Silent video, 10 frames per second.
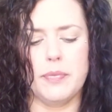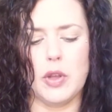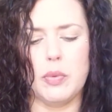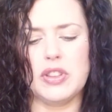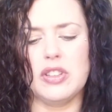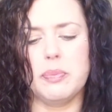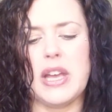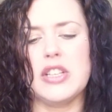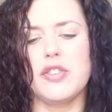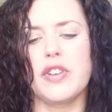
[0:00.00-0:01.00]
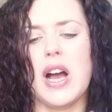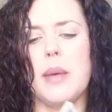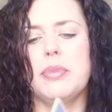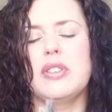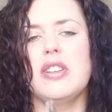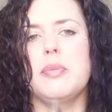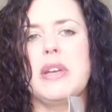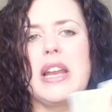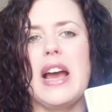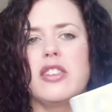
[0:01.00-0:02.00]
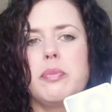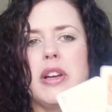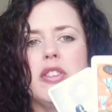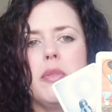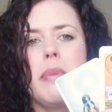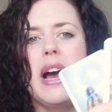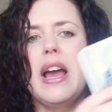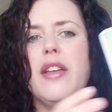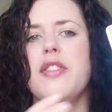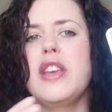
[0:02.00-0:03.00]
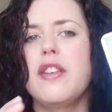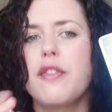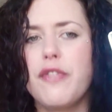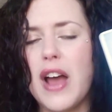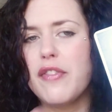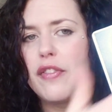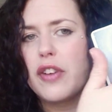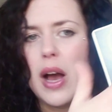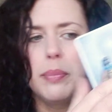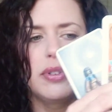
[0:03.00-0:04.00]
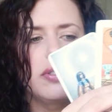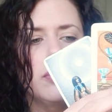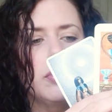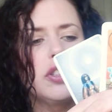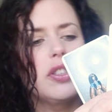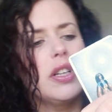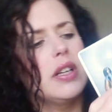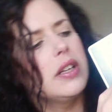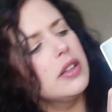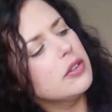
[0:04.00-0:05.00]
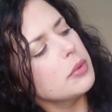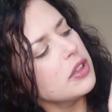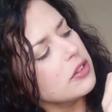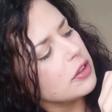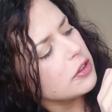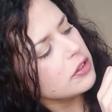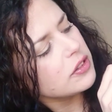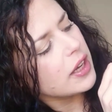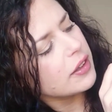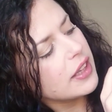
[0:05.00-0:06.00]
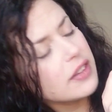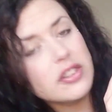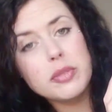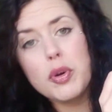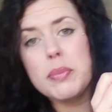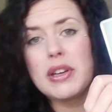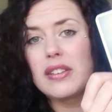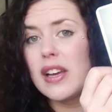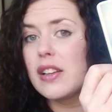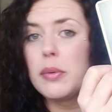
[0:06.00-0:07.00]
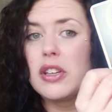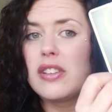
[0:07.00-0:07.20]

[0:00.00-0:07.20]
with this Page of Cups, it's being aspected by the Five of Cups, which is, what is it in this deck? Yeah, disappointment, exactly what I